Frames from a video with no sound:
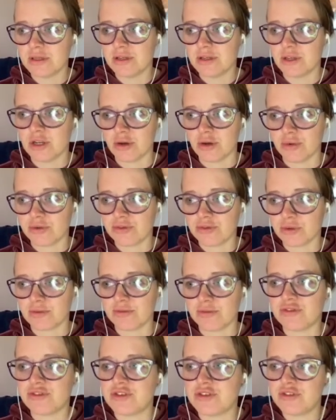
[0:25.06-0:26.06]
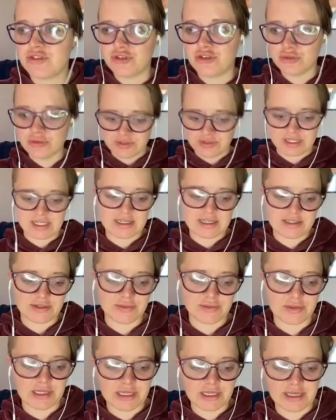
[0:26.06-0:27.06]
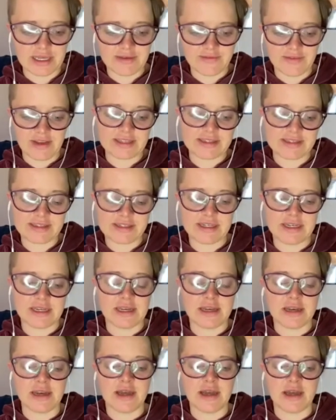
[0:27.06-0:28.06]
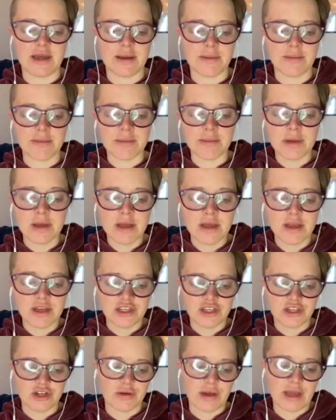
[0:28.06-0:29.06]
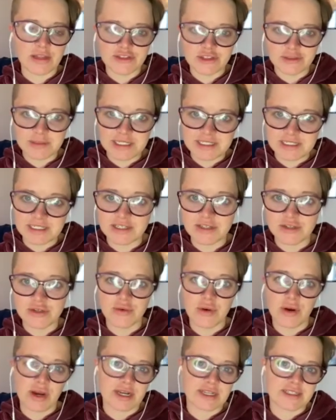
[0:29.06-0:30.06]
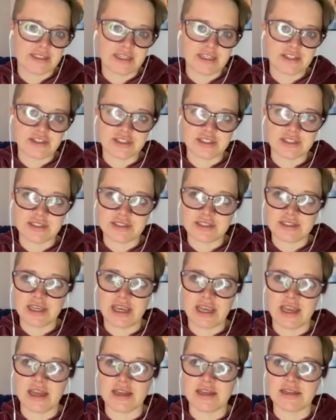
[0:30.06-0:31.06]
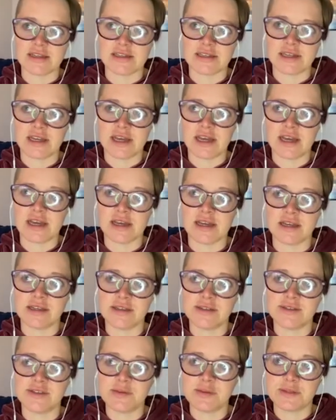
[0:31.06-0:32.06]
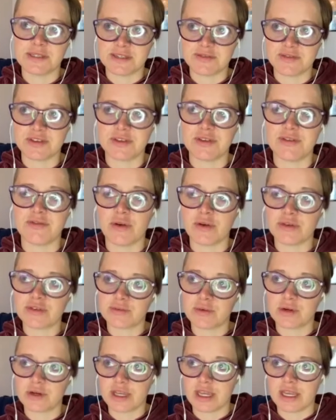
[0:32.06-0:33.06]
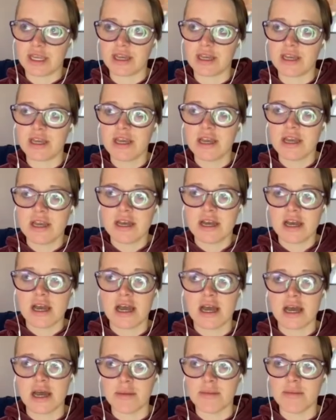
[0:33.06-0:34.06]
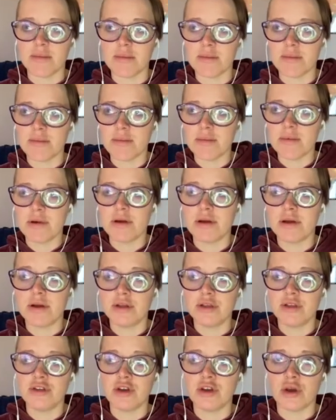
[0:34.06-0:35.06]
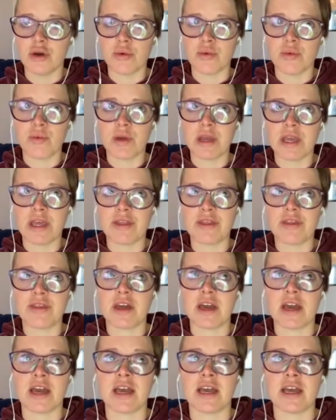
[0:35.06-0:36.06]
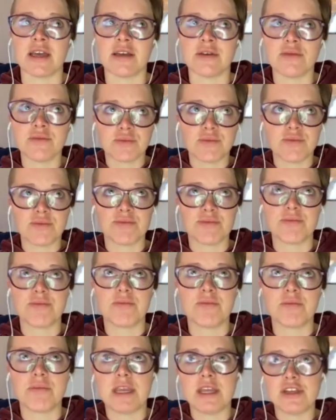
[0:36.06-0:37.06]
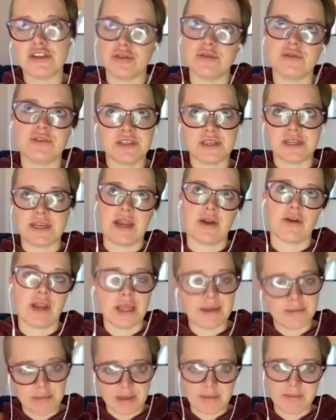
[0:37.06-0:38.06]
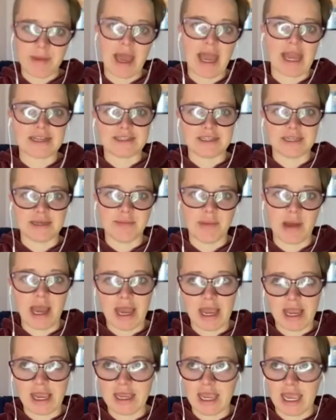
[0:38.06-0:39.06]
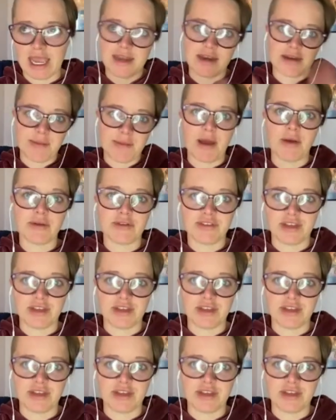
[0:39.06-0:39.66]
you know, sort of choosing to really invest in. Um, you know lgbtq organizations and uh, specifically folks working um, you know with uh, issues that are Im- impacted by and about